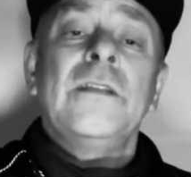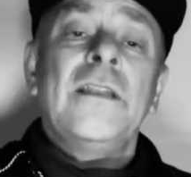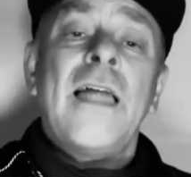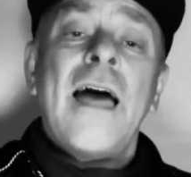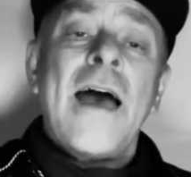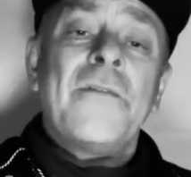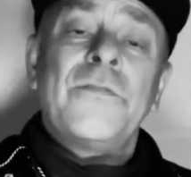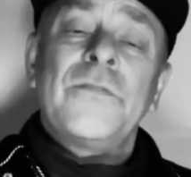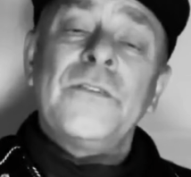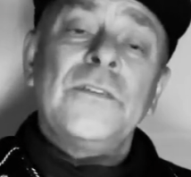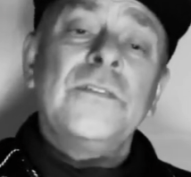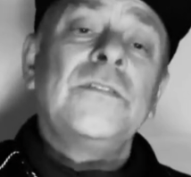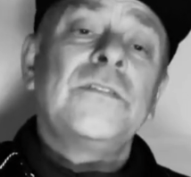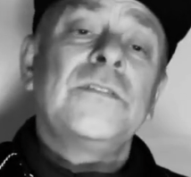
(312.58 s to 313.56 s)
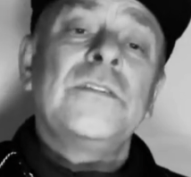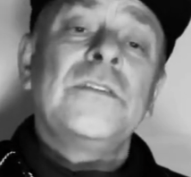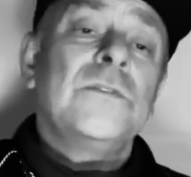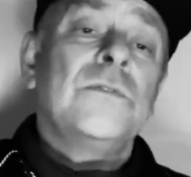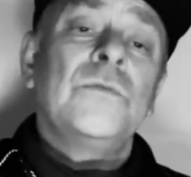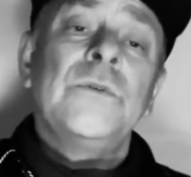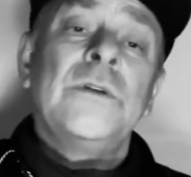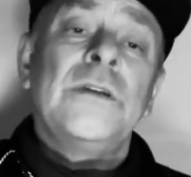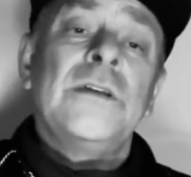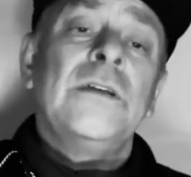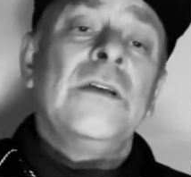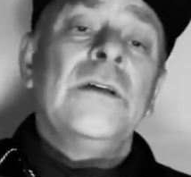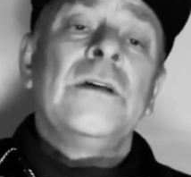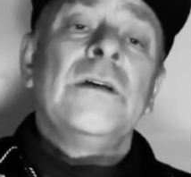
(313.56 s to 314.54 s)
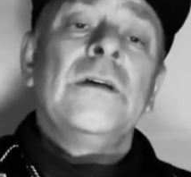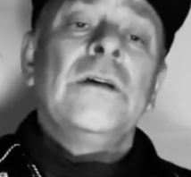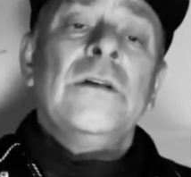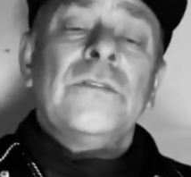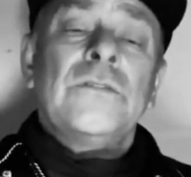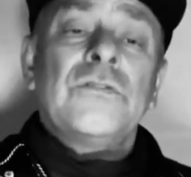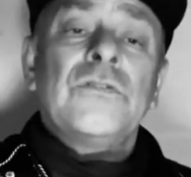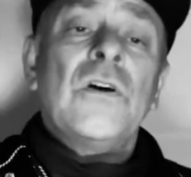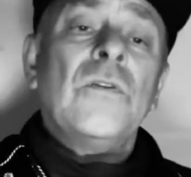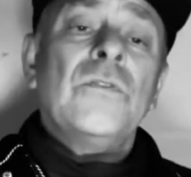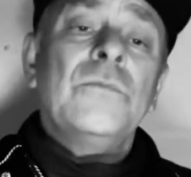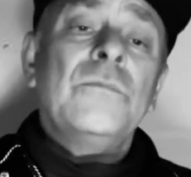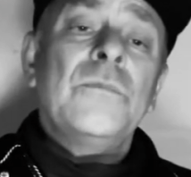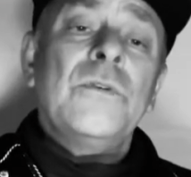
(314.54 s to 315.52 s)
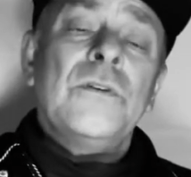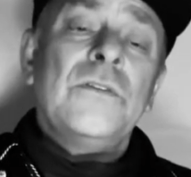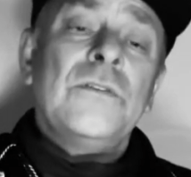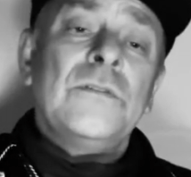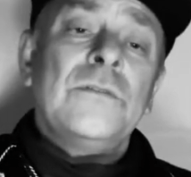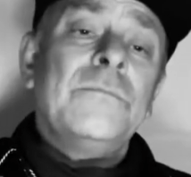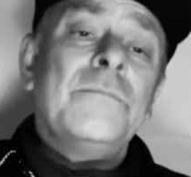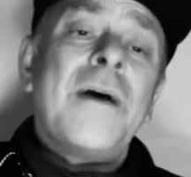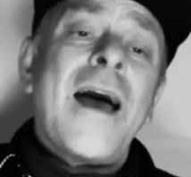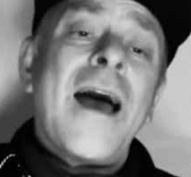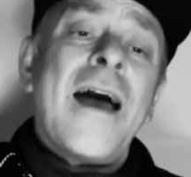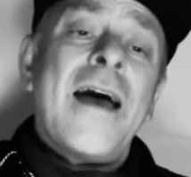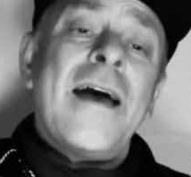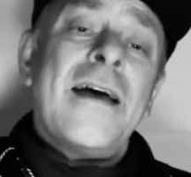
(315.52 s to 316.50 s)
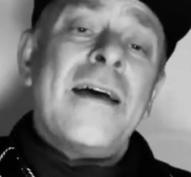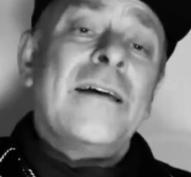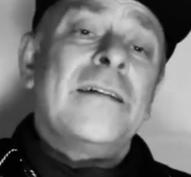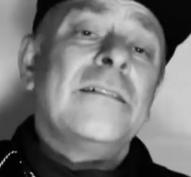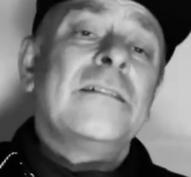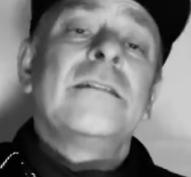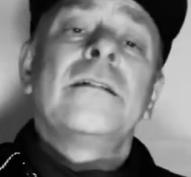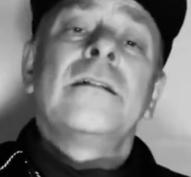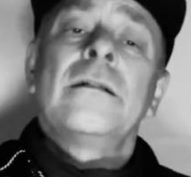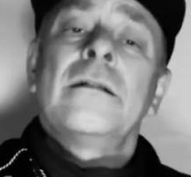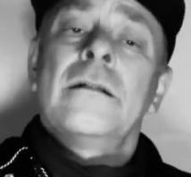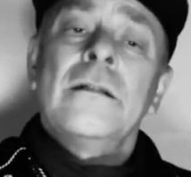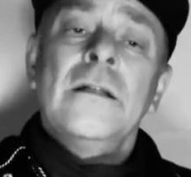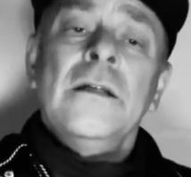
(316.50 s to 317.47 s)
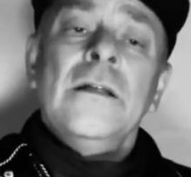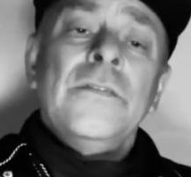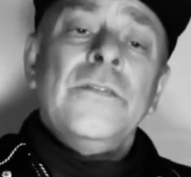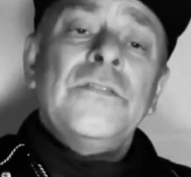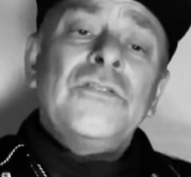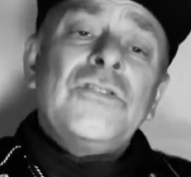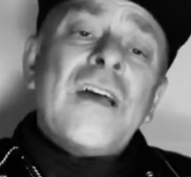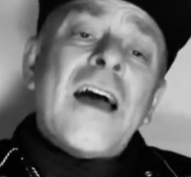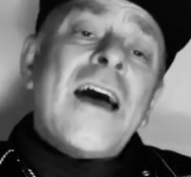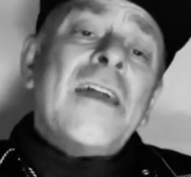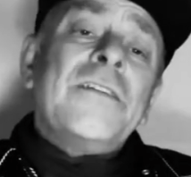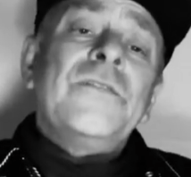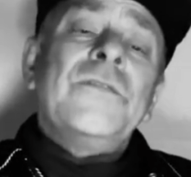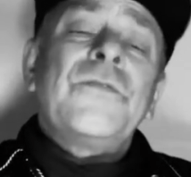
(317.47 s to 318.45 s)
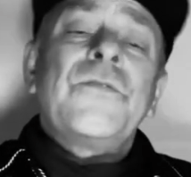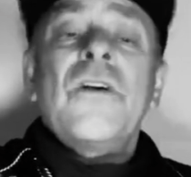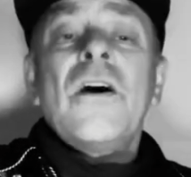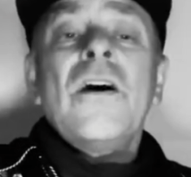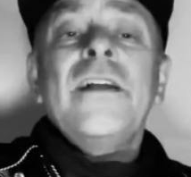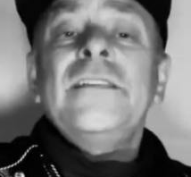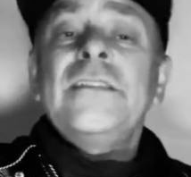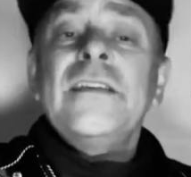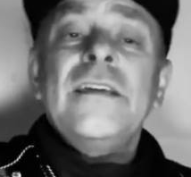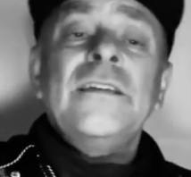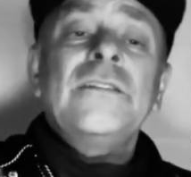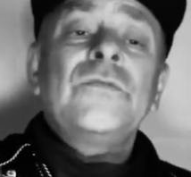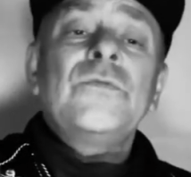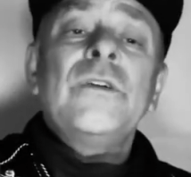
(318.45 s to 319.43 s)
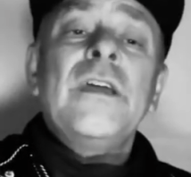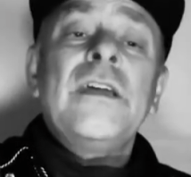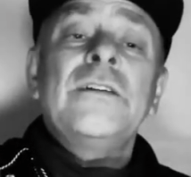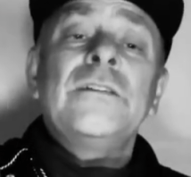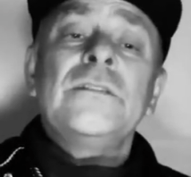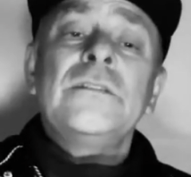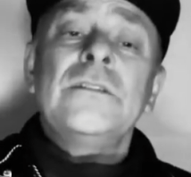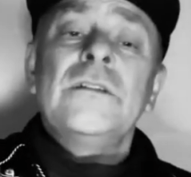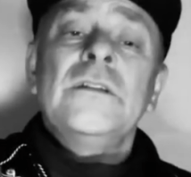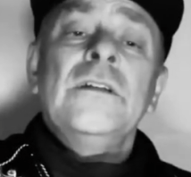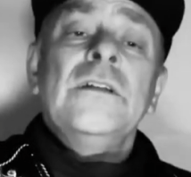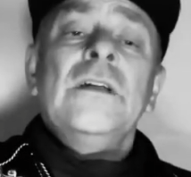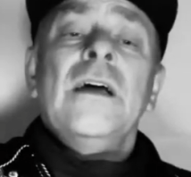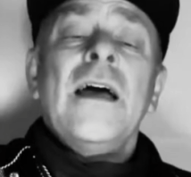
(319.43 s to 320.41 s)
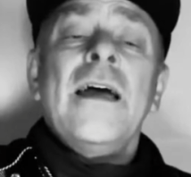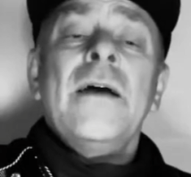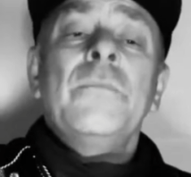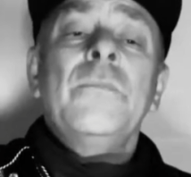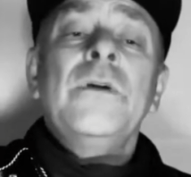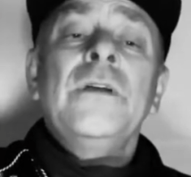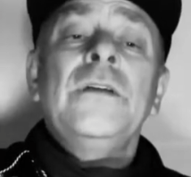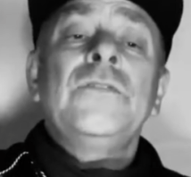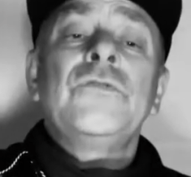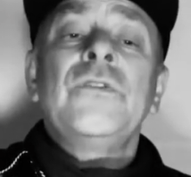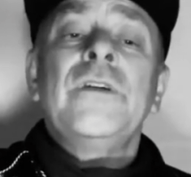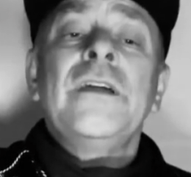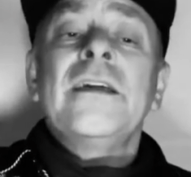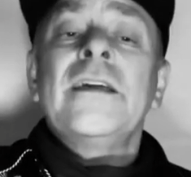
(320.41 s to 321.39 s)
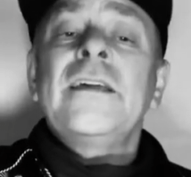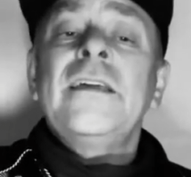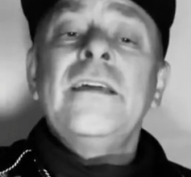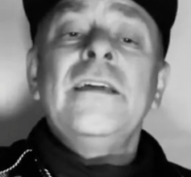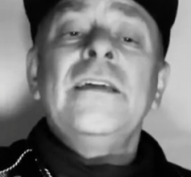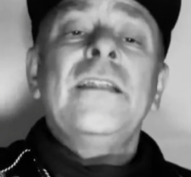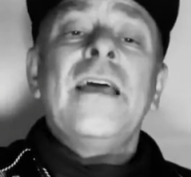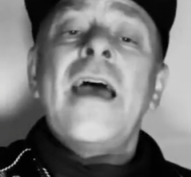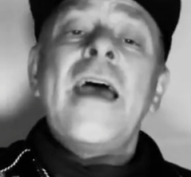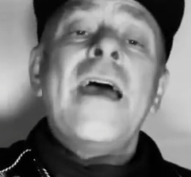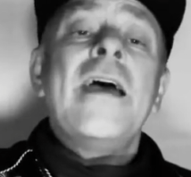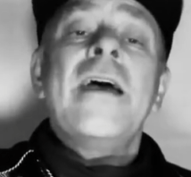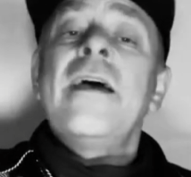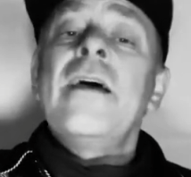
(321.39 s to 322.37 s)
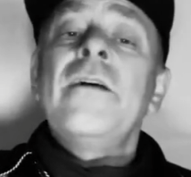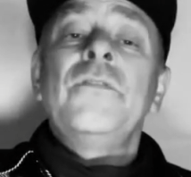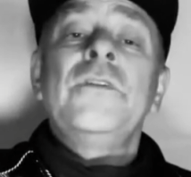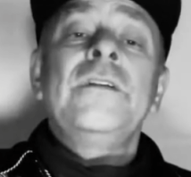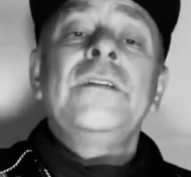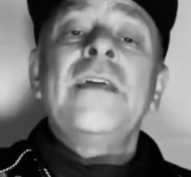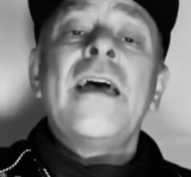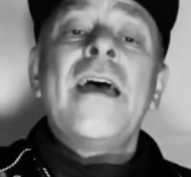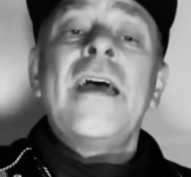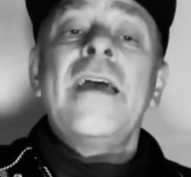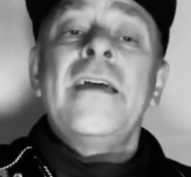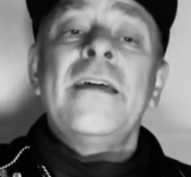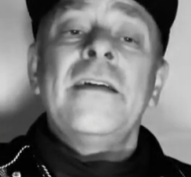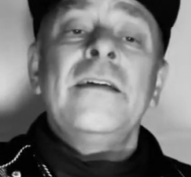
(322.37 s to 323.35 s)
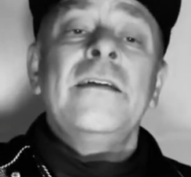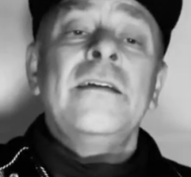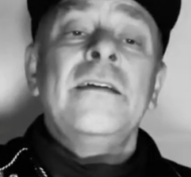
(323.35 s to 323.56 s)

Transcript: laughter still we stroll a murder mile. The shot of pride tastes real and we drink it every day.